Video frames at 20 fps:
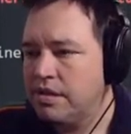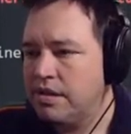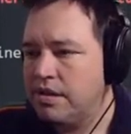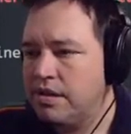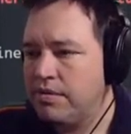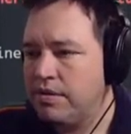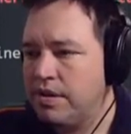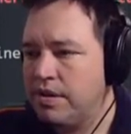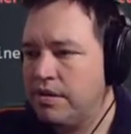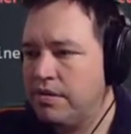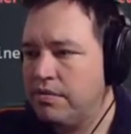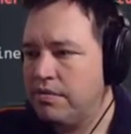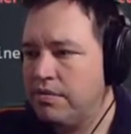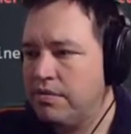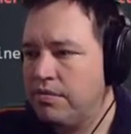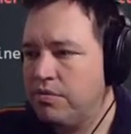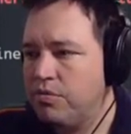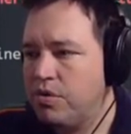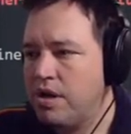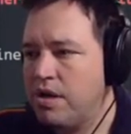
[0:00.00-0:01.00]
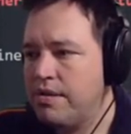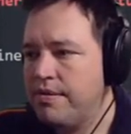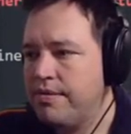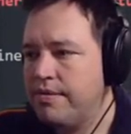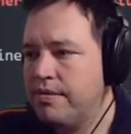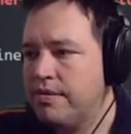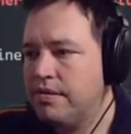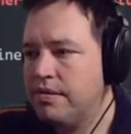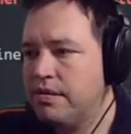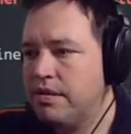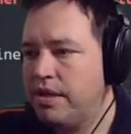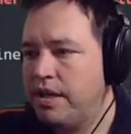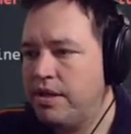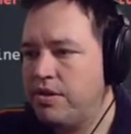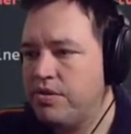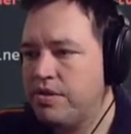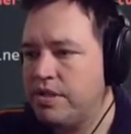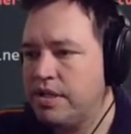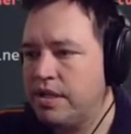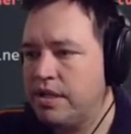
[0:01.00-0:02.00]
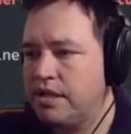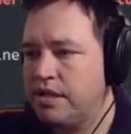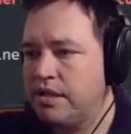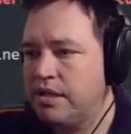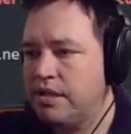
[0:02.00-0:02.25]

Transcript: There we go. Well, interesting.